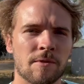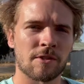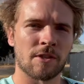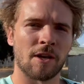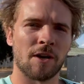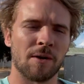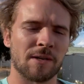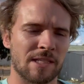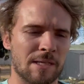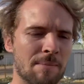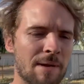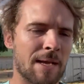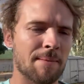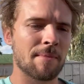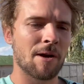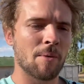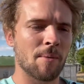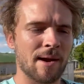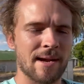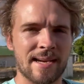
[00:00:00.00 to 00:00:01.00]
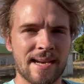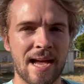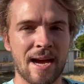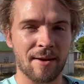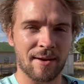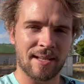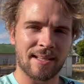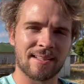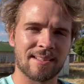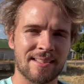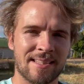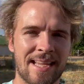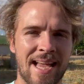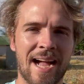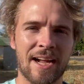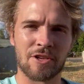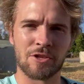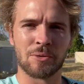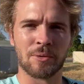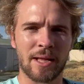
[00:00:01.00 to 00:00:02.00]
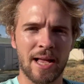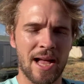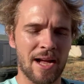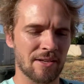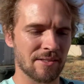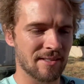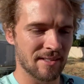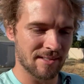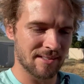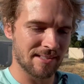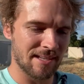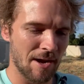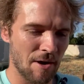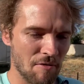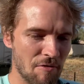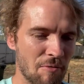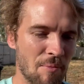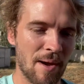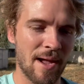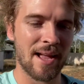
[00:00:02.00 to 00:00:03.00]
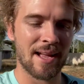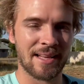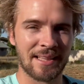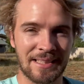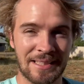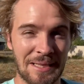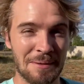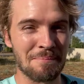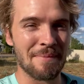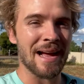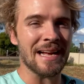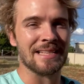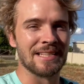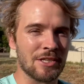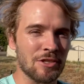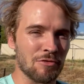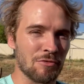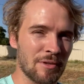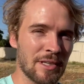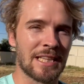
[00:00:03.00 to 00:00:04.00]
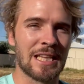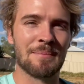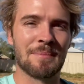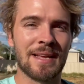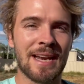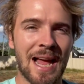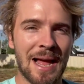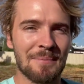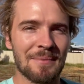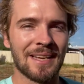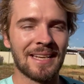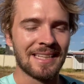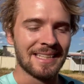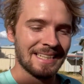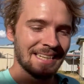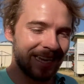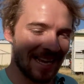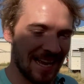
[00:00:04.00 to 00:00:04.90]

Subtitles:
So as I make my way now into the actual house itself, where the magic's really been happening,